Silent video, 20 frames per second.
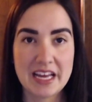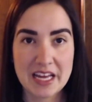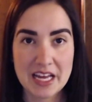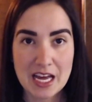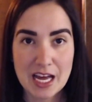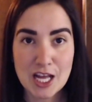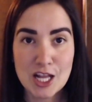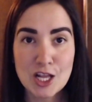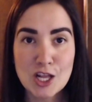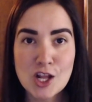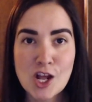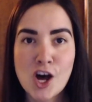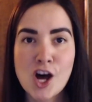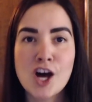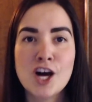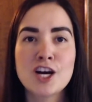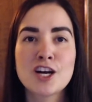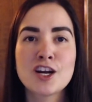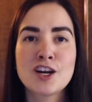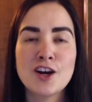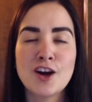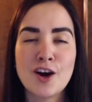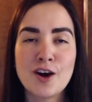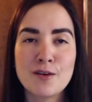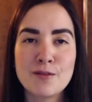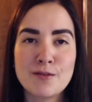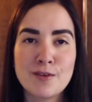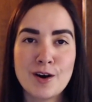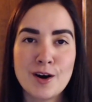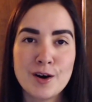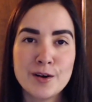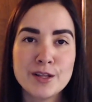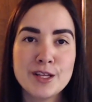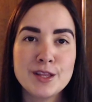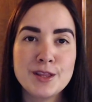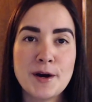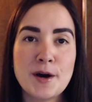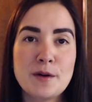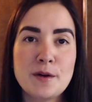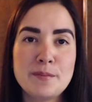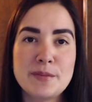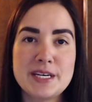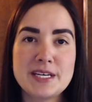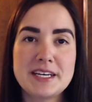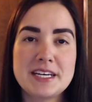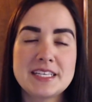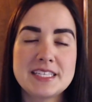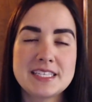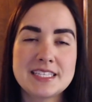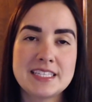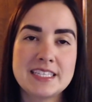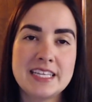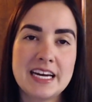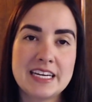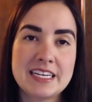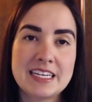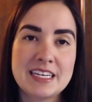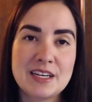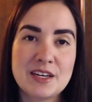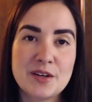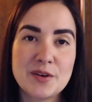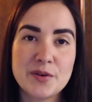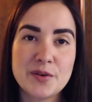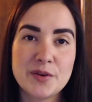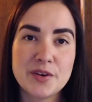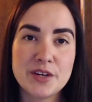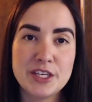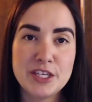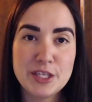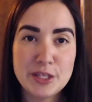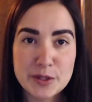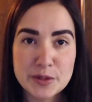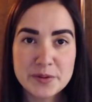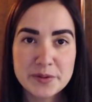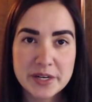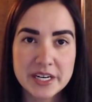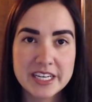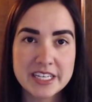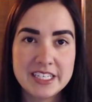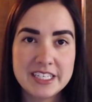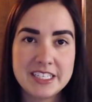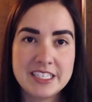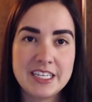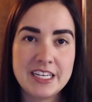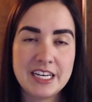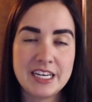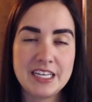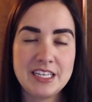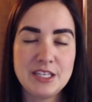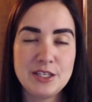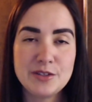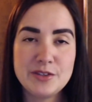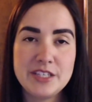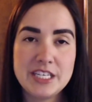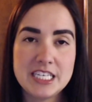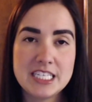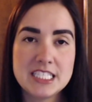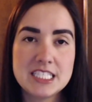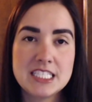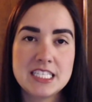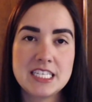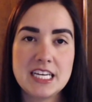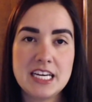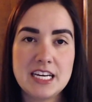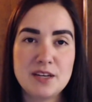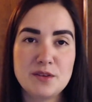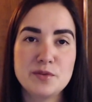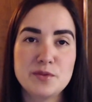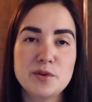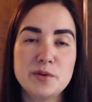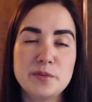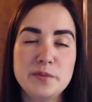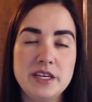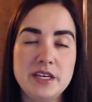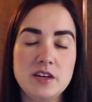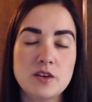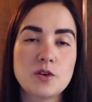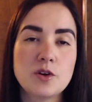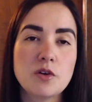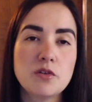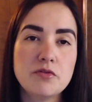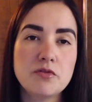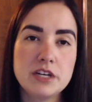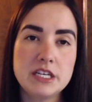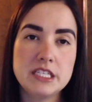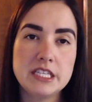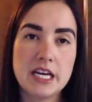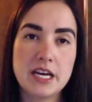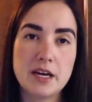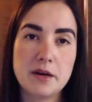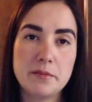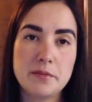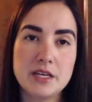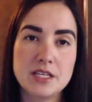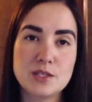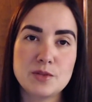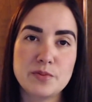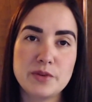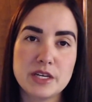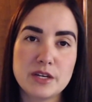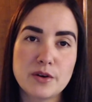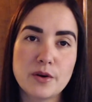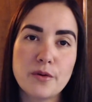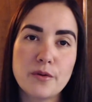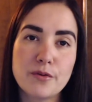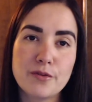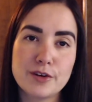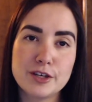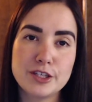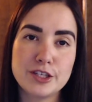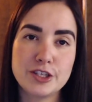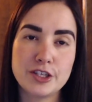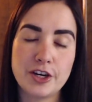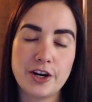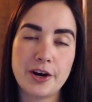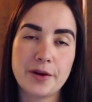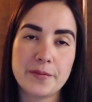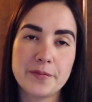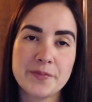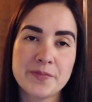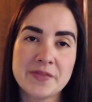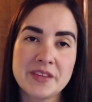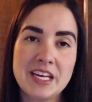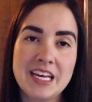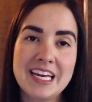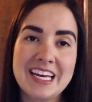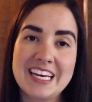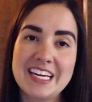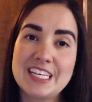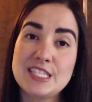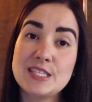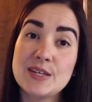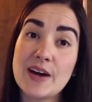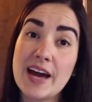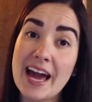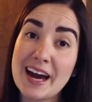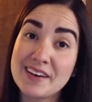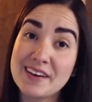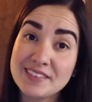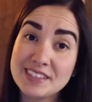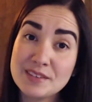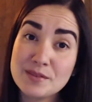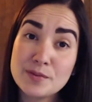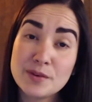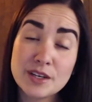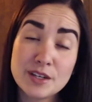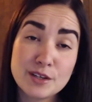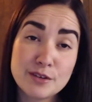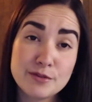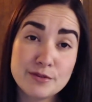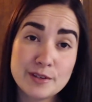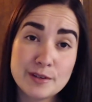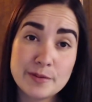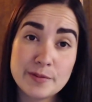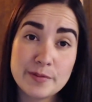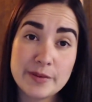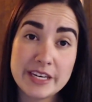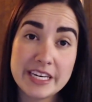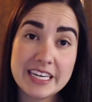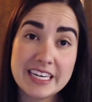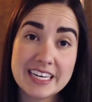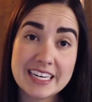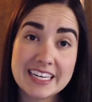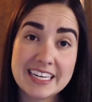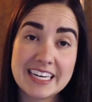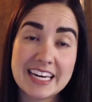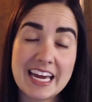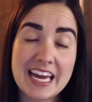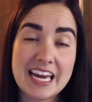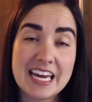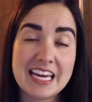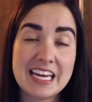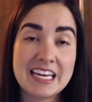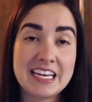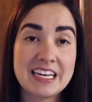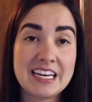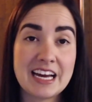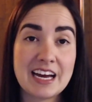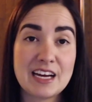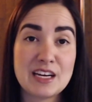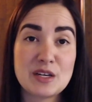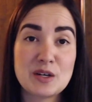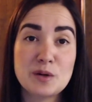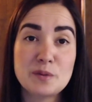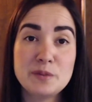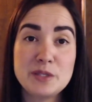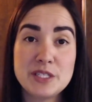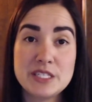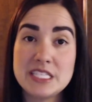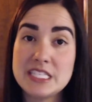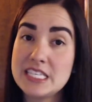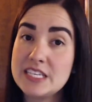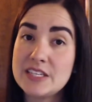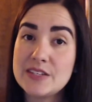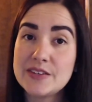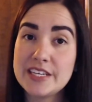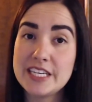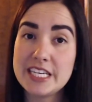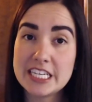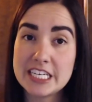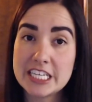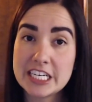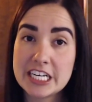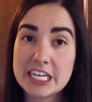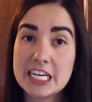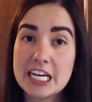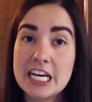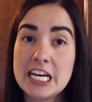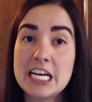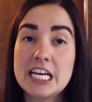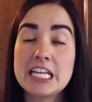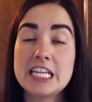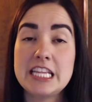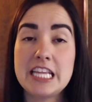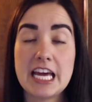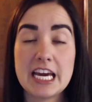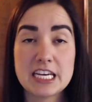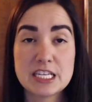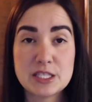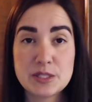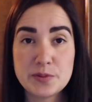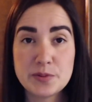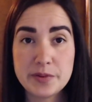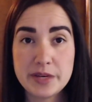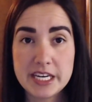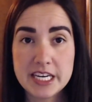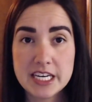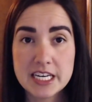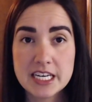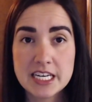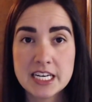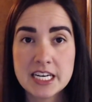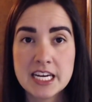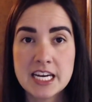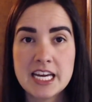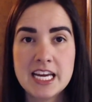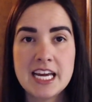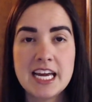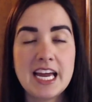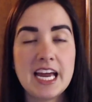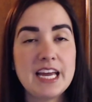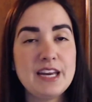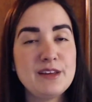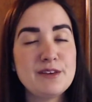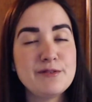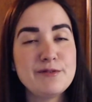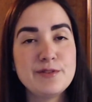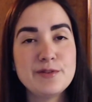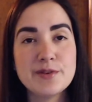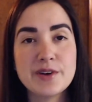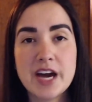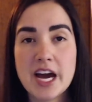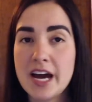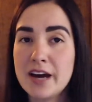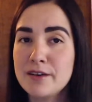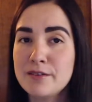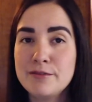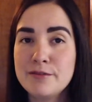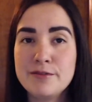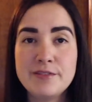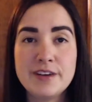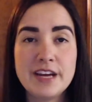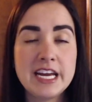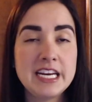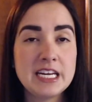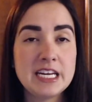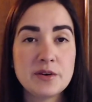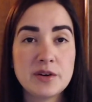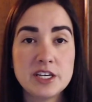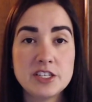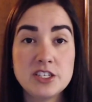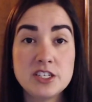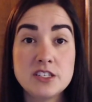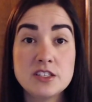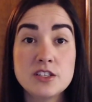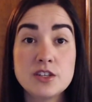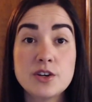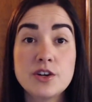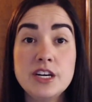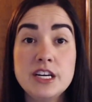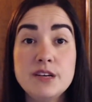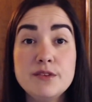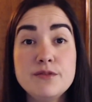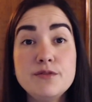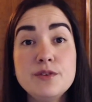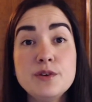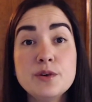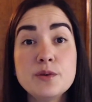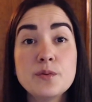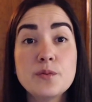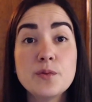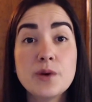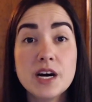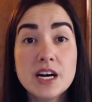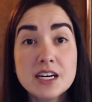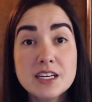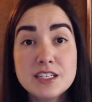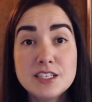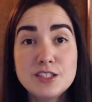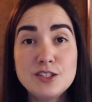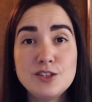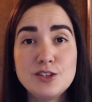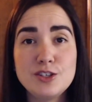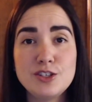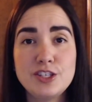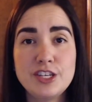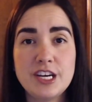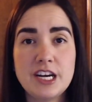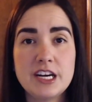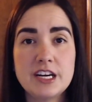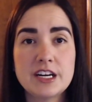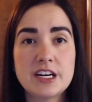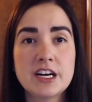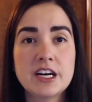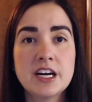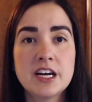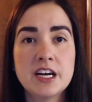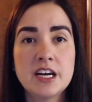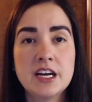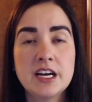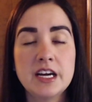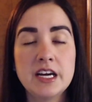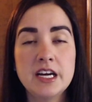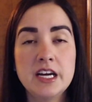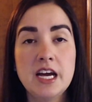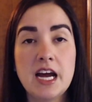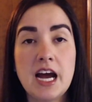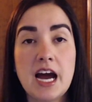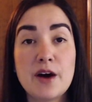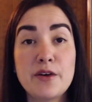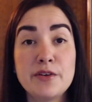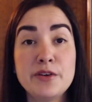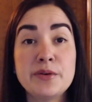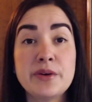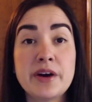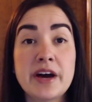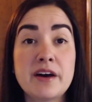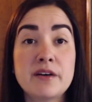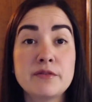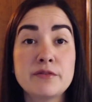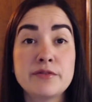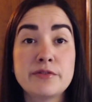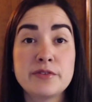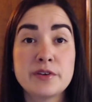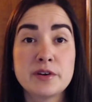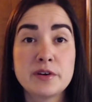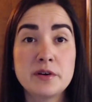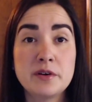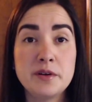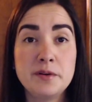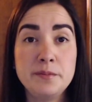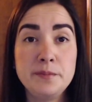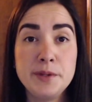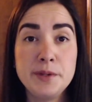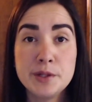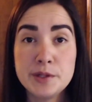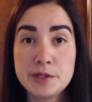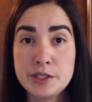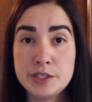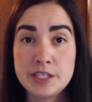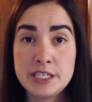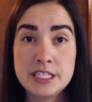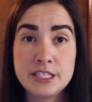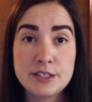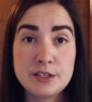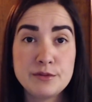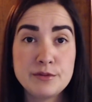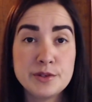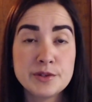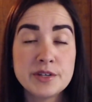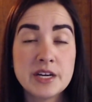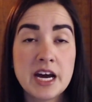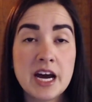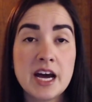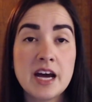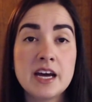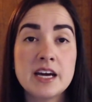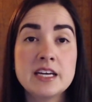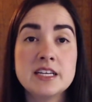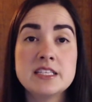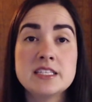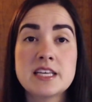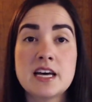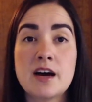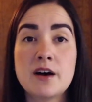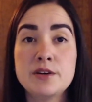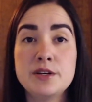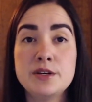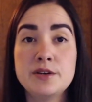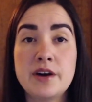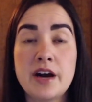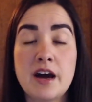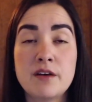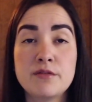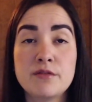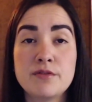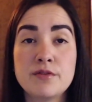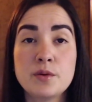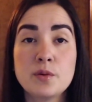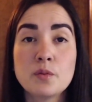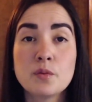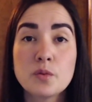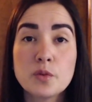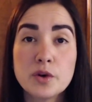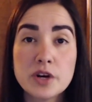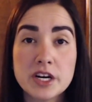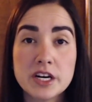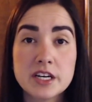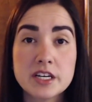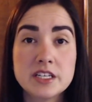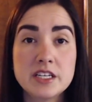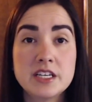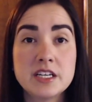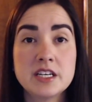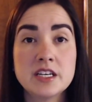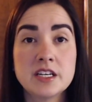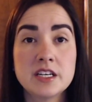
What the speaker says: a log of all the topics that you want and you need, and we'll be covering them as we go for sure. So have a wonderful week, and I hope to see you here next week. And if you have any questions, or if you want to share how you have built your interview guides, how you have worked